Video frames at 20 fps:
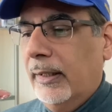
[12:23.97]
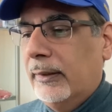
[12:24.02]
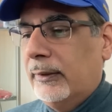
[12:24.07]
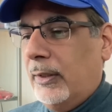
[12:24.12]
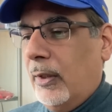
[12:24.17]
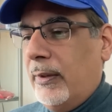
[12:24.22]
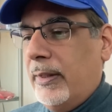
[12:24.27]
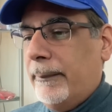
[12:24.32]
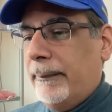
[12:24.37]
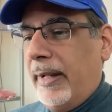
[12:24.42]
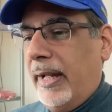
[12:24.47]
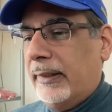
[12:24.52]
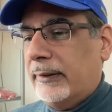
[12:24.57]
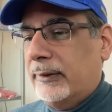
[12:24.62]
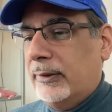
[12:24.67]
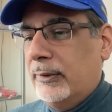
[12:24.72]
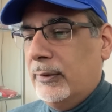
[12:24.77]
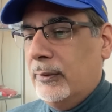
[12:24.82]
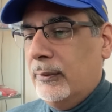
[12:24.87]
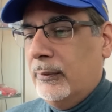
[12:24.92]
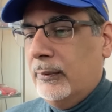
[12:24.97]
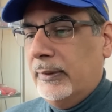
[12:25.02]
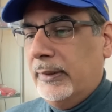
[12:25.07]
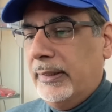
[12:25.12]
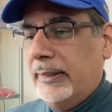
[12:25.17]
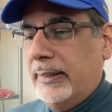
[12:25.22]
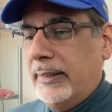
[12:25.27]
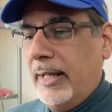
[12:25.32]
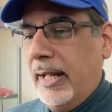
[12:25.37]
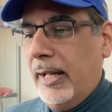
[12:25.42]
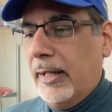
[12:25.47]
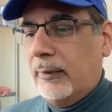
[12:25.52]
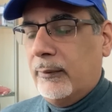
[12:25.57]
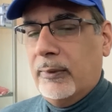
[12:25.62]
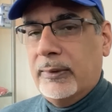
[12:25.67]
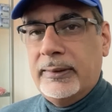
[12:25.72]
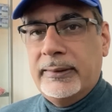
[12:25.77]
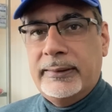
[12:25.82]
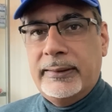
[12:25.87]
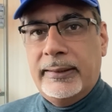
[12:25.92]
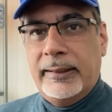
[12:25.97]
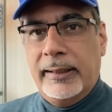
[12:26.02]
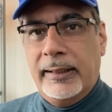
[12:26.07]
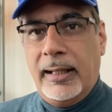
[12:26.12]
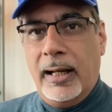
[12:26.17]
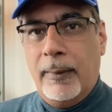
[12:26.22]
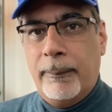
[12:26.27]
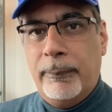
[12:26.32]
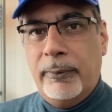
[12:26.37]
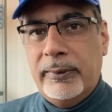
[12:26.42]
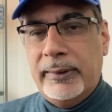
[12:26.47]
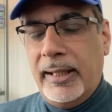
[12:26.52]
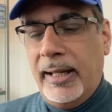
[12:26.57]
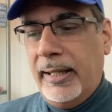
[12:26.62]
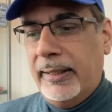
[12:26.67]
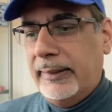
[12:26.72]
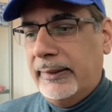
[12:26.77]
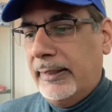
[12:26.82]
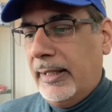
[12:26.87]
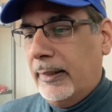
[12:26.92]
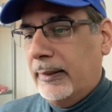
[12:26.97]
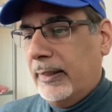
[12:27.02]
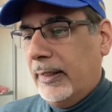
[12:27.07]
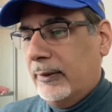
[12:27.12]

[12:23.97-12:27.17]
Going back to the air quality thing, I'll put that at the end.